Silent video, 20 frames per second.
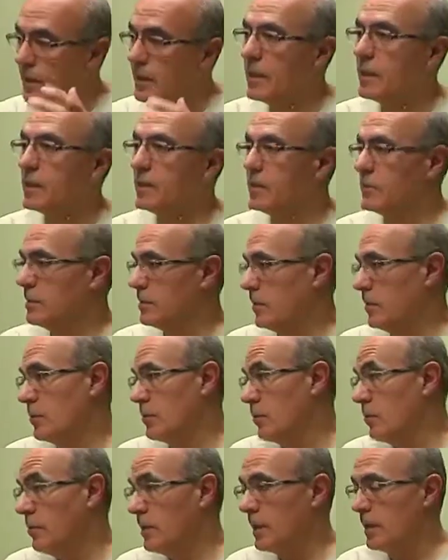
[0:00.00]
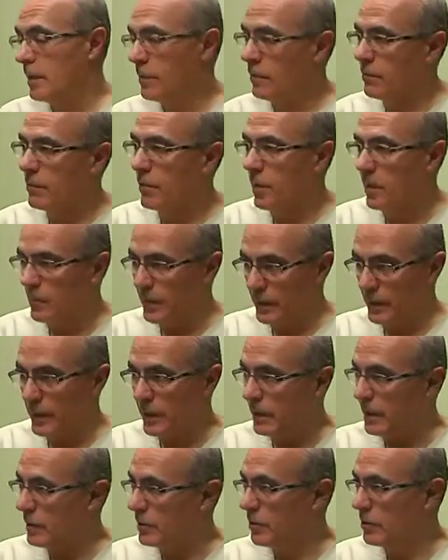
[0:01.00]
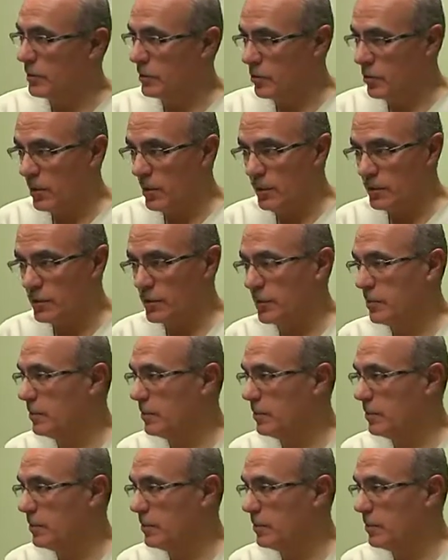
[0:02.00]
It, is, it will be a throbbing headache with nausea,